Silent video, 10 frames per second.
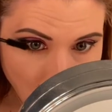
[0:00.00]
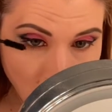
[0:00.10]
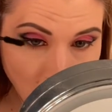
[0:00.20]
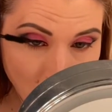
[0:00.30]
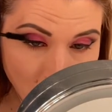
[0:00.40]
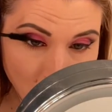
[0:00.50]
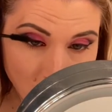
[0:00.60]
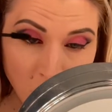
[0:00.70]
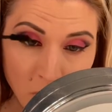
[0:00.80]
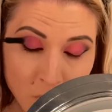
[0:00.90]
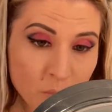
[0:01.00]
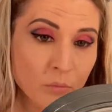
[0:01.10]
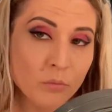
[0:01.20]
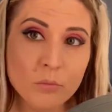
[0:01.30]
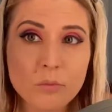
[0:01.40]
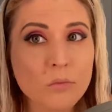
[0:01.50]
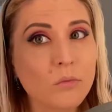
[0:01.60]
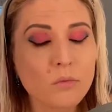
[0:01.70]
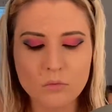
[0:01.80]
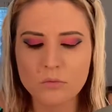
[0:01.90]

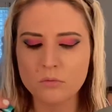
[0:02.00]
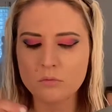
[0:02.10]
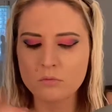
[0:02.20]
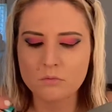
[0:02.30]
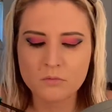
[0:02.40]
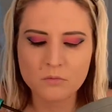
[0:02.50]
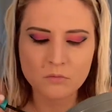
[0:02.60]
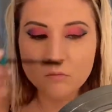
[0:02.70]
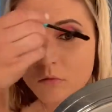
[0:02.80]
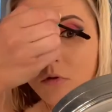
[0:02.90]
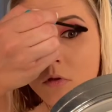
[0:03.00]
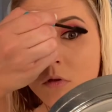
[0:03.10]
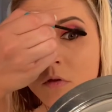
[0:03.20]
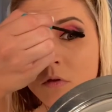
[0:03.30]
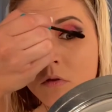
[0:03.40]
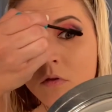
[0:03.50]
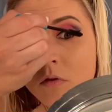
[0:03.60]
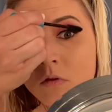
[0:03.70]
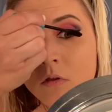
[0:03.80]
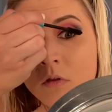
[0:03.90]

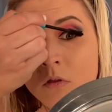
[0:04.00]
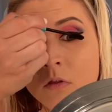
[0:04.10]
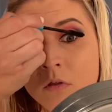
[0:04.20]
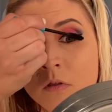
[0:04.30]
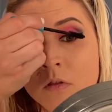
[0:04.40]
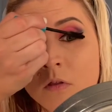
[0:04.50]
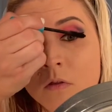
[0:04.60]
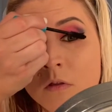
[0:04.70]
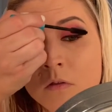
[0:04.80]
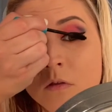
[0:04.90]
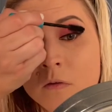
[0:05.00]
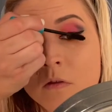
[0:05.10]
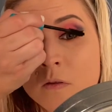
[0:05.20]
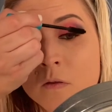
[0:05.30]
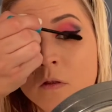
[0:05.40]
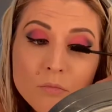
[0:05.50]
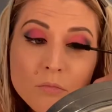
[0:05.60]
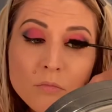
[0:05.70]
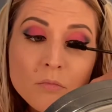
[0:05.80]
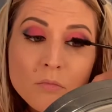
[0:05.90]

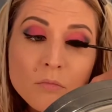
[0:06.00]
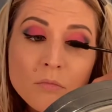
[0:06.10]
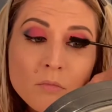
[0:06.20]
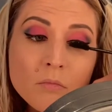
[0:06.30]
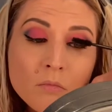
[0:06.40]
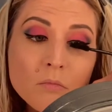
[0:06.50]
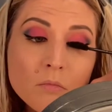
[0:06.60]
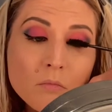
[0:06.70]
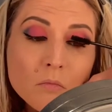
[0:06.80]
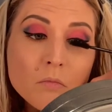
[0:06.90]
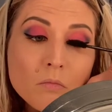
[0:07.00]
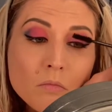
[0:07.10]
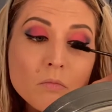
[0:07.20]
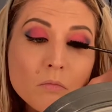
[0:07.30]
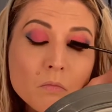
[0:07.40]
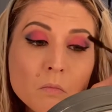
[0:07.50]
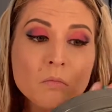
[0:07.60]
(no one is talking)